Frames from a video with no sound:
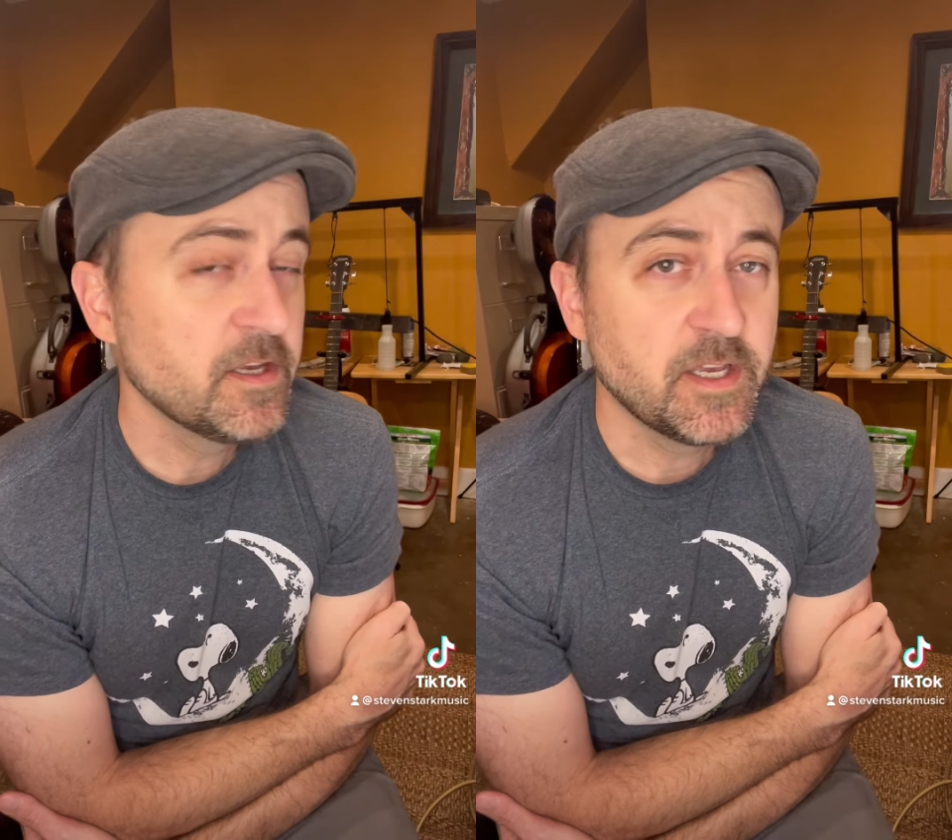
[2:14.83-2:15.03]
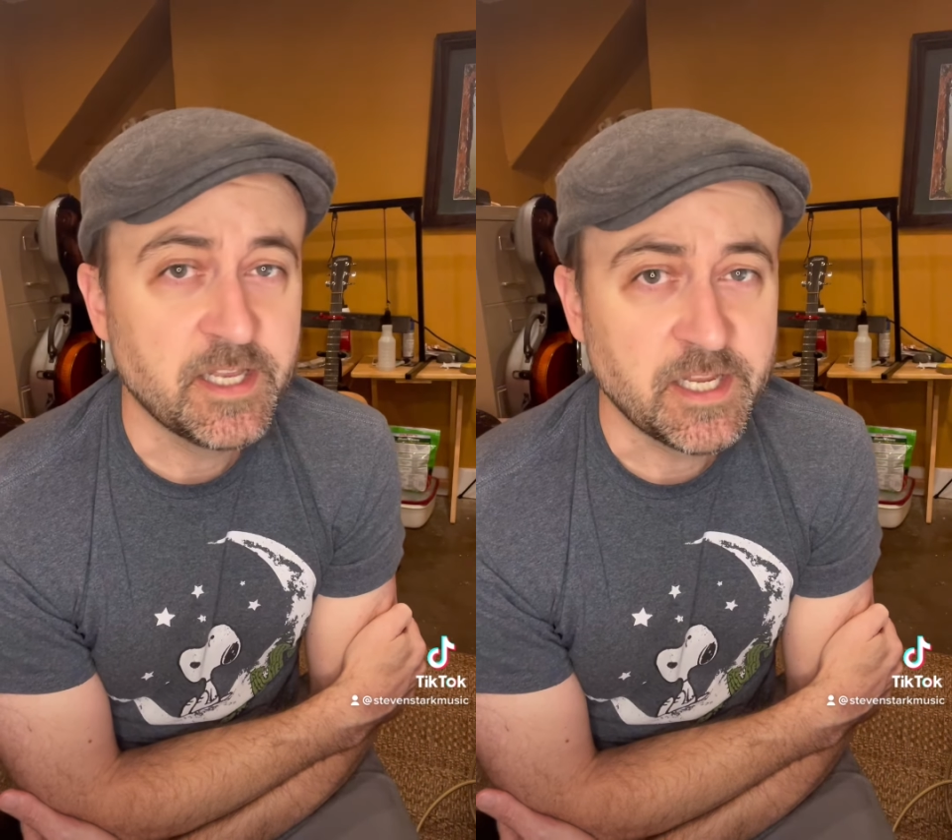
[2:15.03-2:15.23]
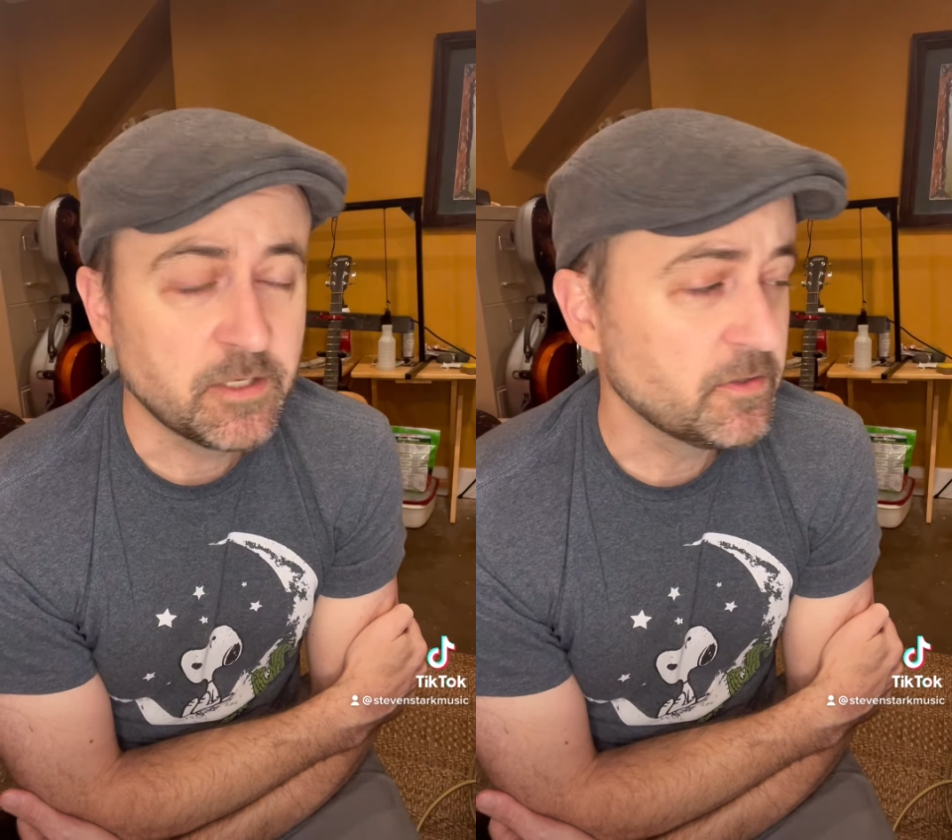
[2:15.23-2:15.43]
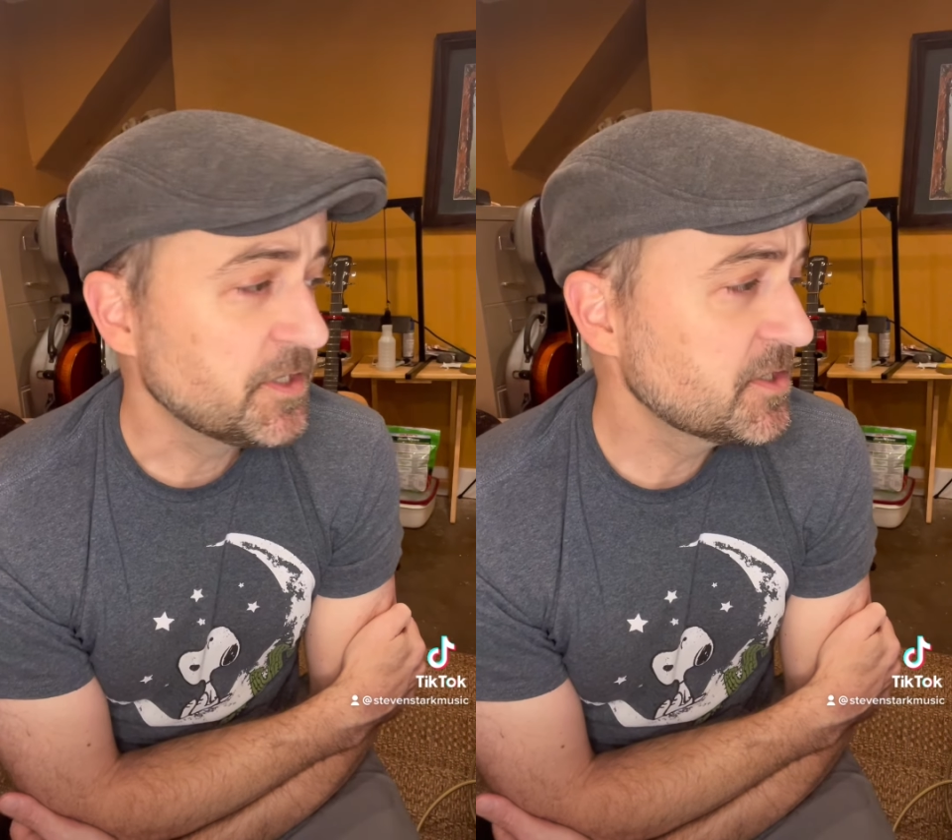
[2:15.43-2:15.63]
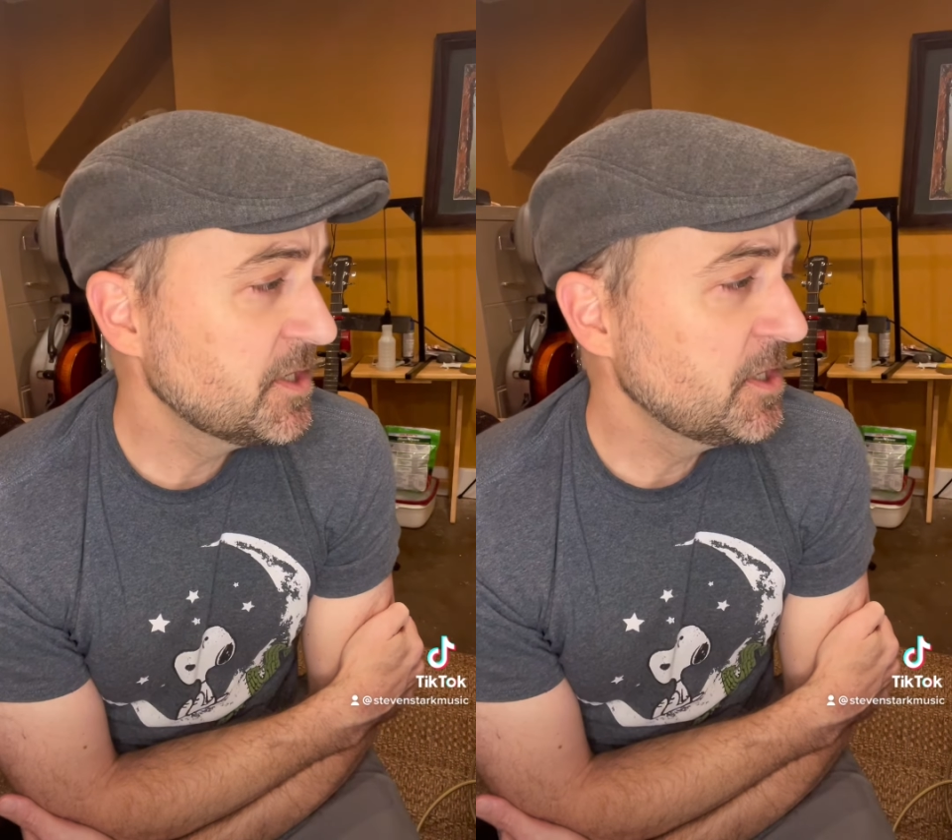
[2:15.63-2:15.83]
In
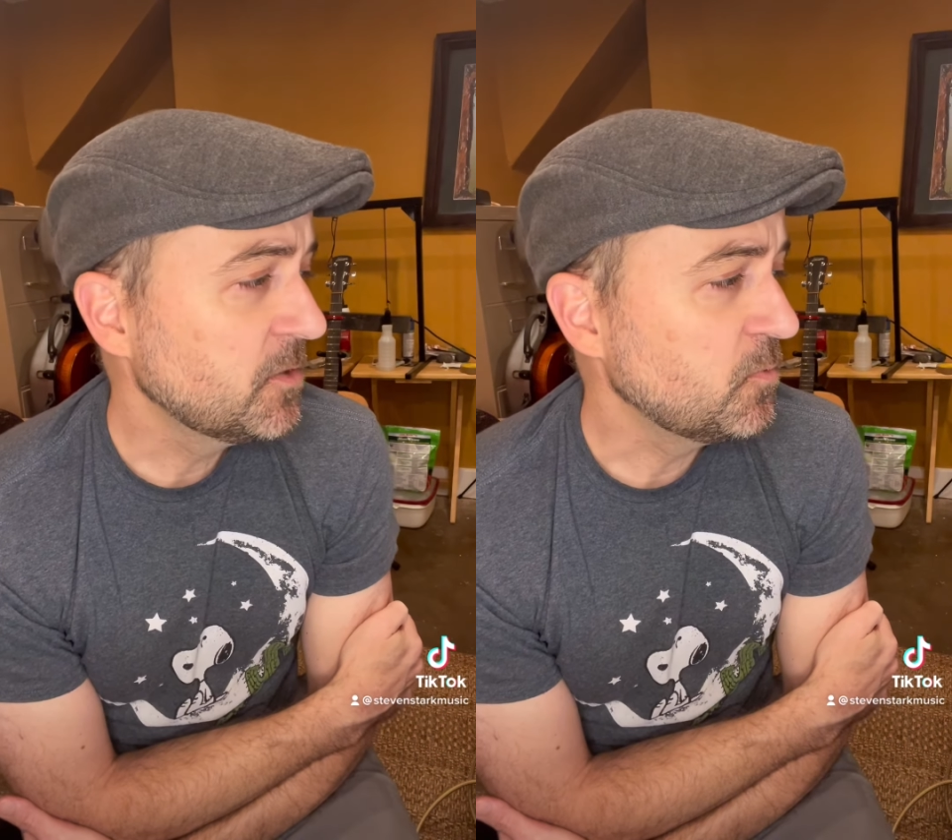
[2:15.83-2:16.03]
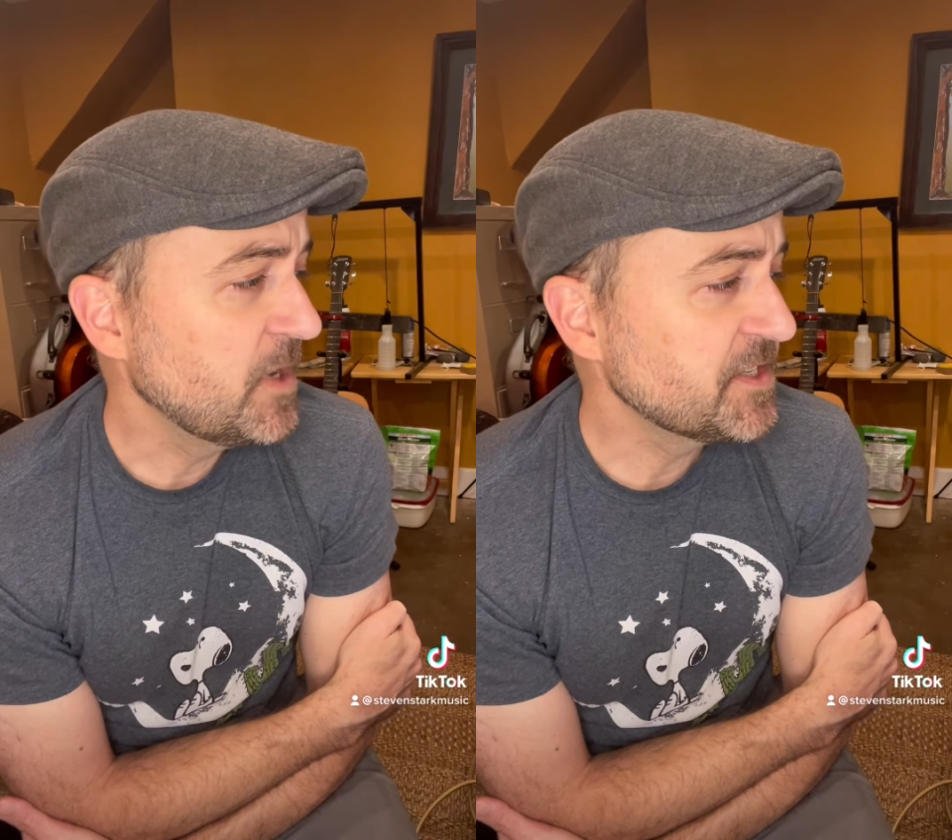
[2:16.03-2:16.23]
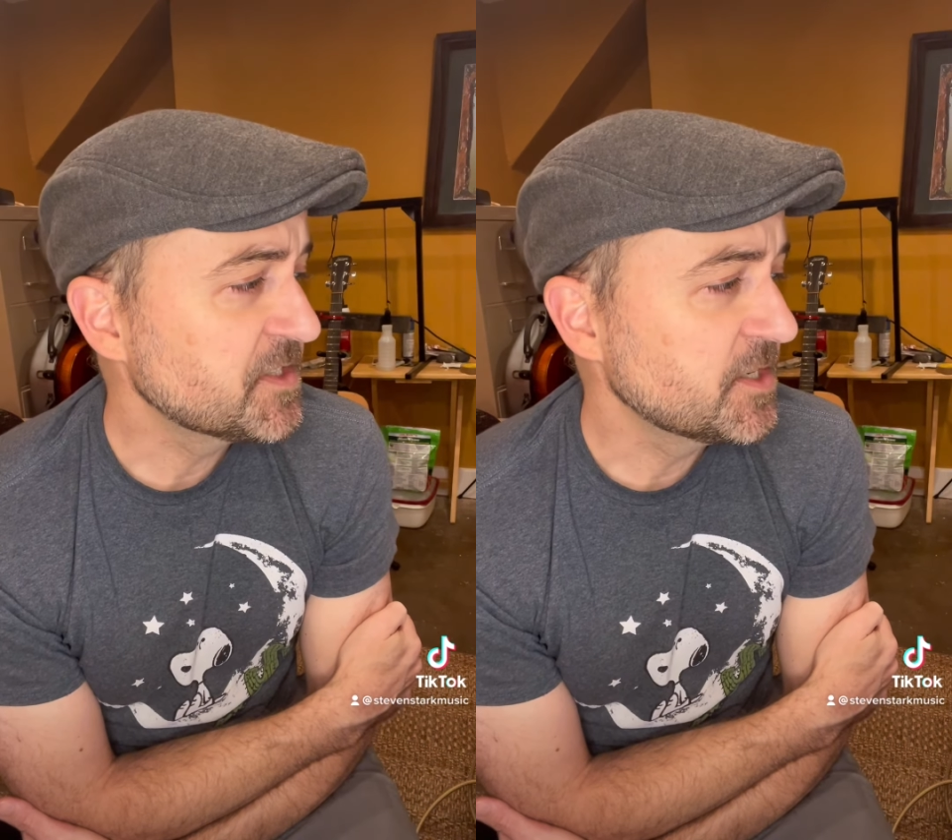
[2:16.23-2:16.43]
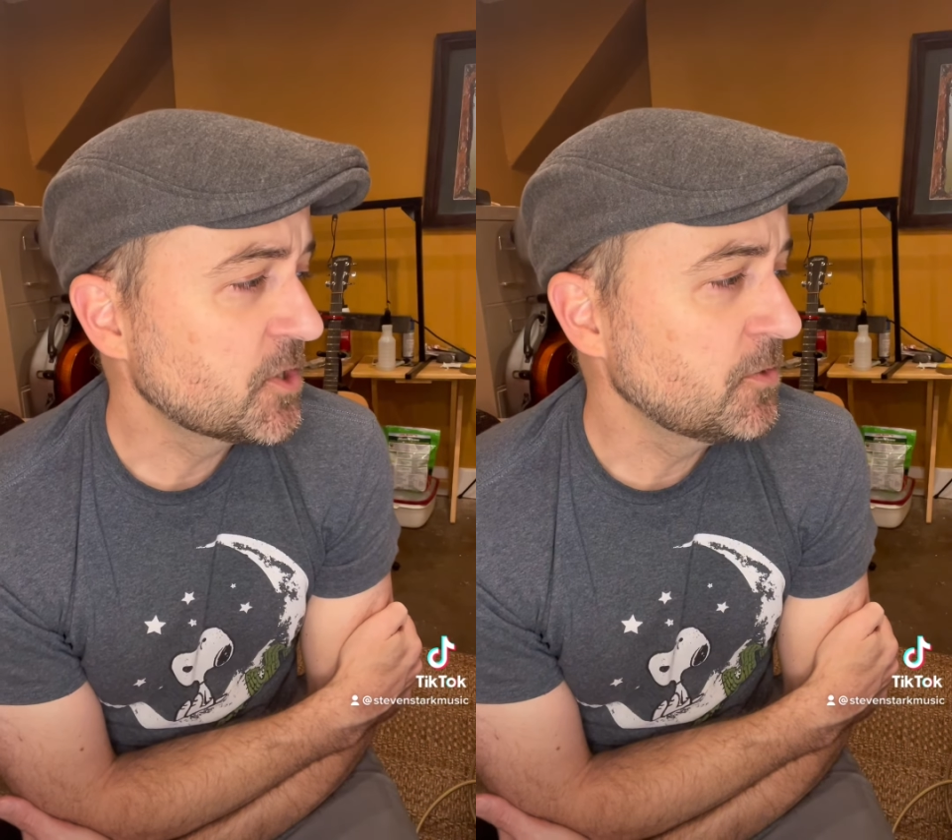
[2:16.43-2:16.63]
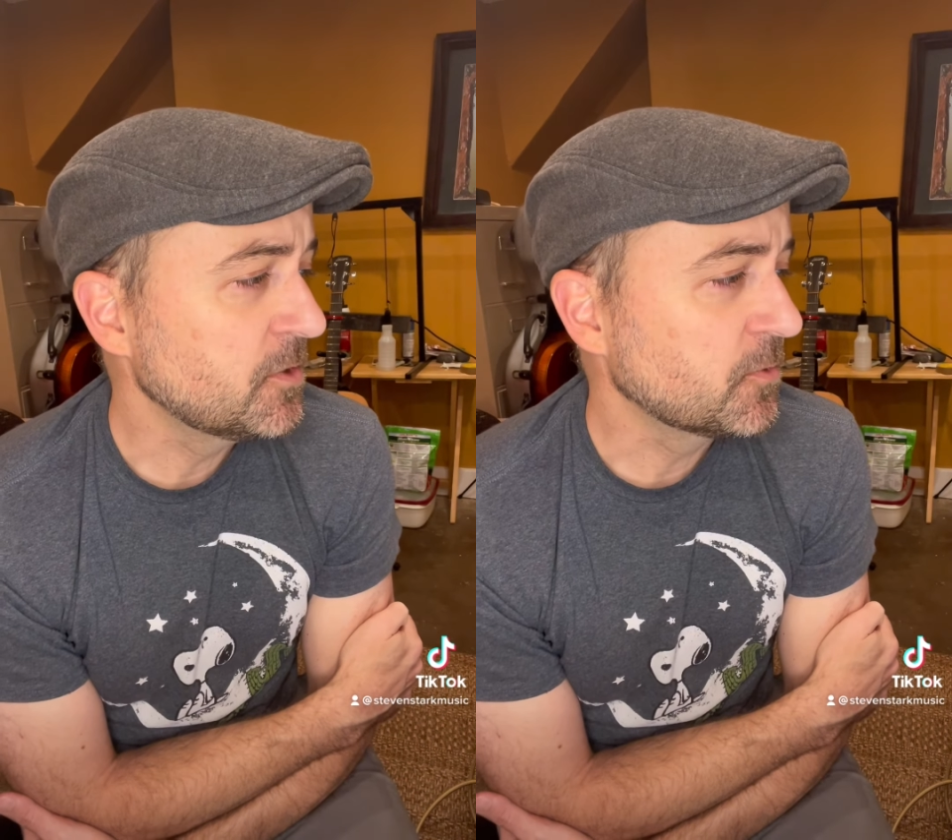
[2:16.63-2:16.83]
English, rest
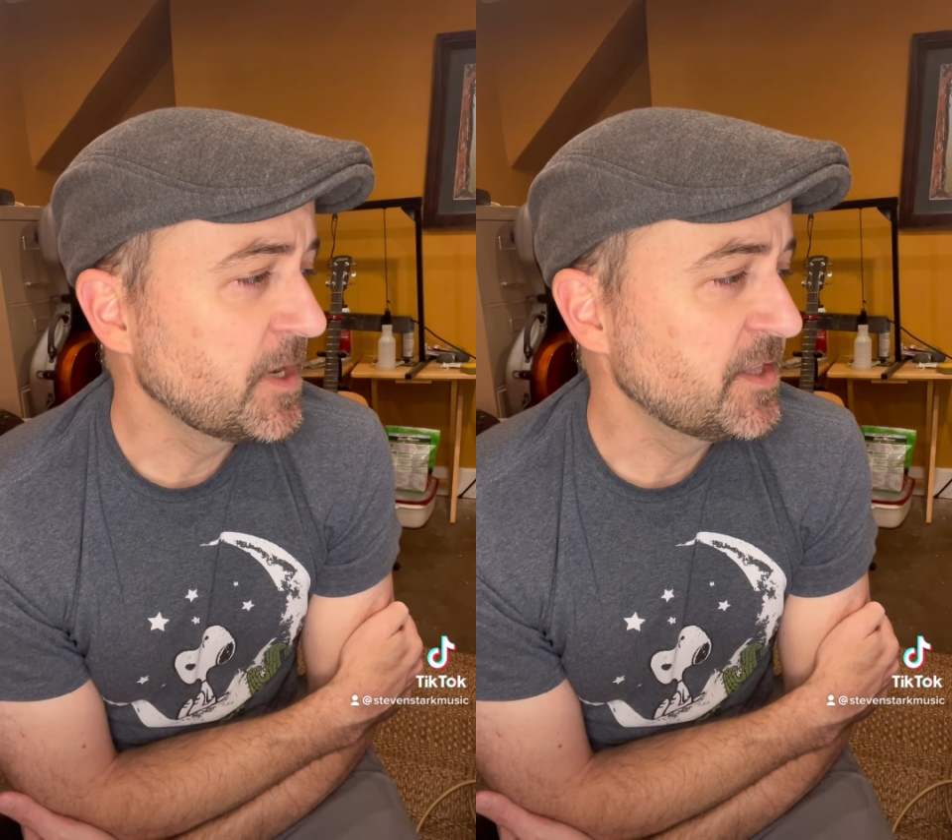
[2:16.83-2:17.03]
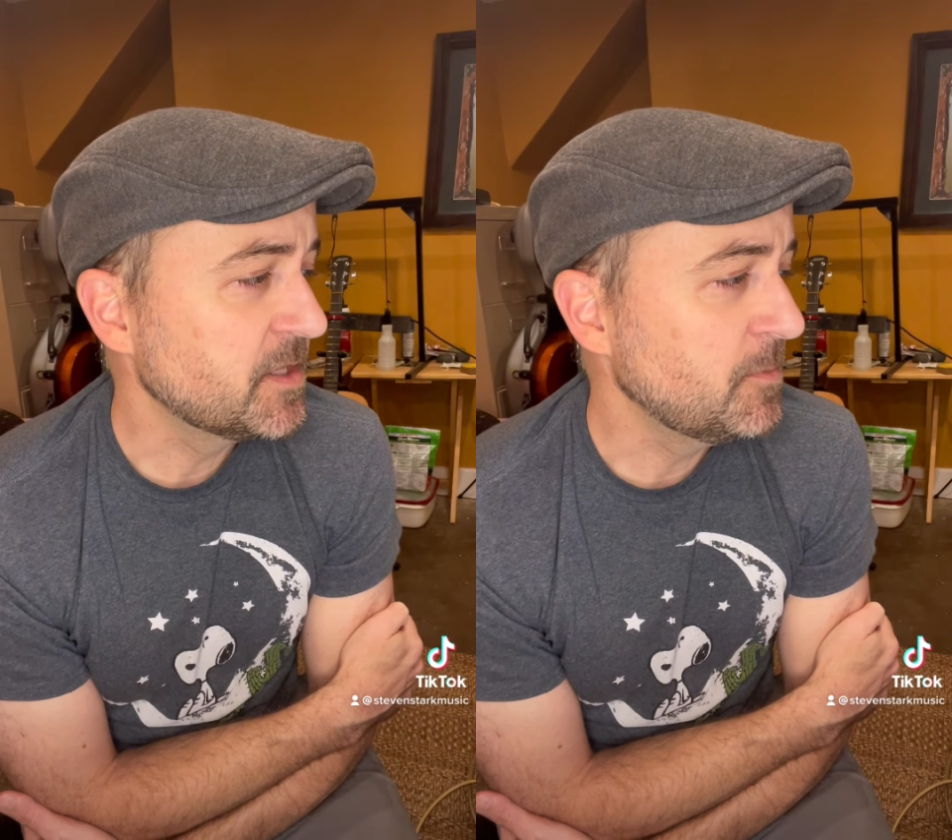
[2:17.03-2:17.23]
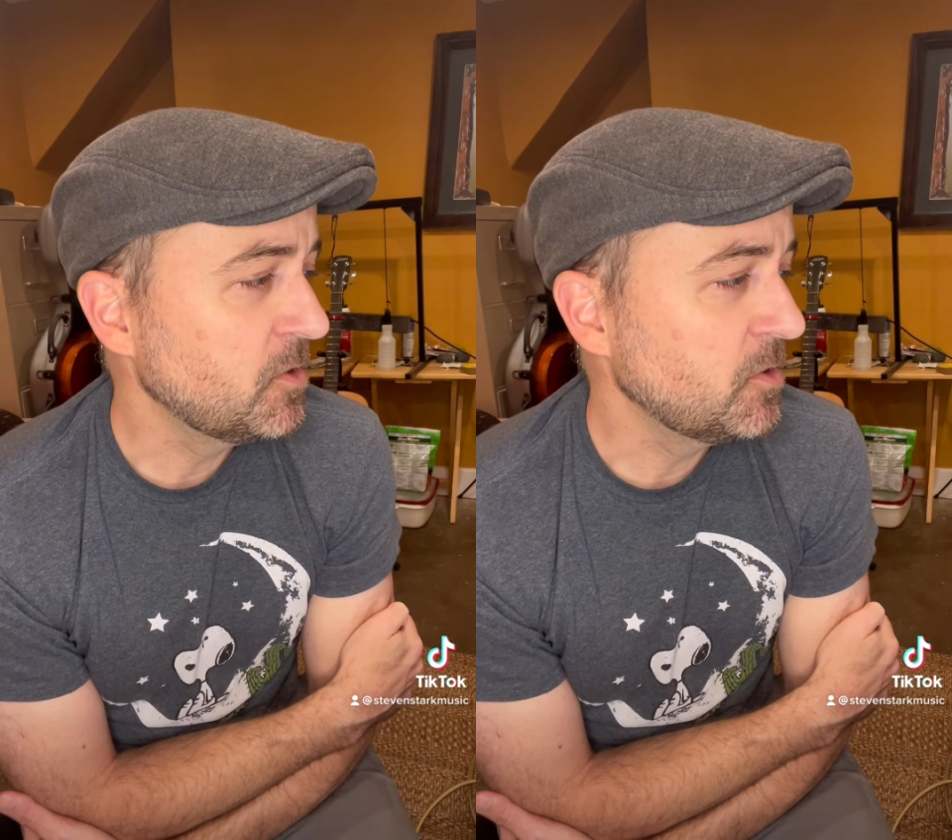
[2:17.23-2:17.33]
eternal grant them,